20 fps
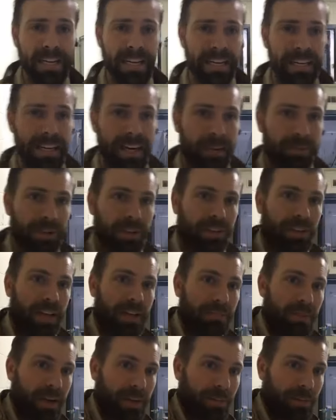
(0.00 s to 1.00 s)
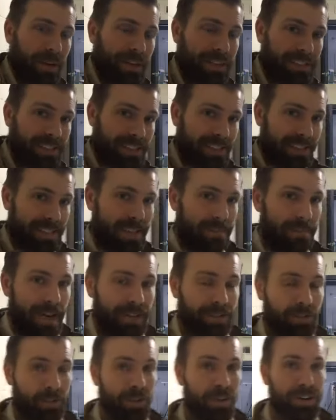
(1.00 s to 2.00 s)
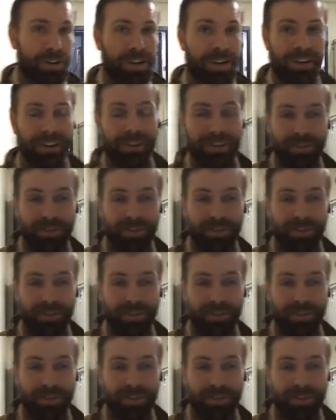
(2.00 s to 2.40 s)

uh, I'm going to let my apprentices get back to work here.